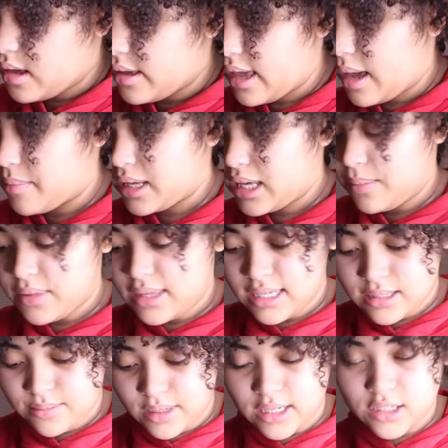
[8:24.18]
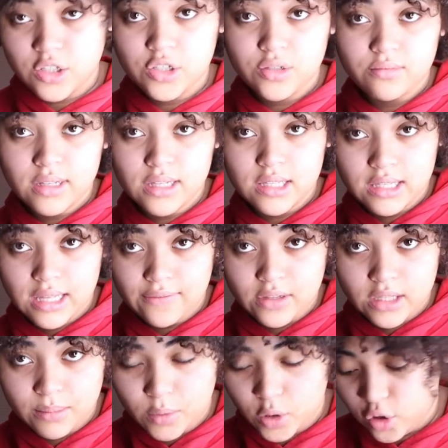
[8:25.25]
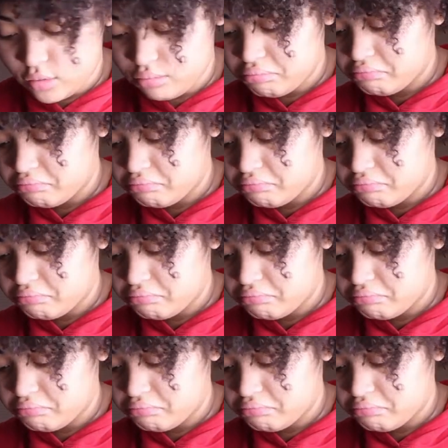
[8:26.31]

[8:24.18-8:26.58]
yeah, I'm gonna keep this much that's left in the bowl.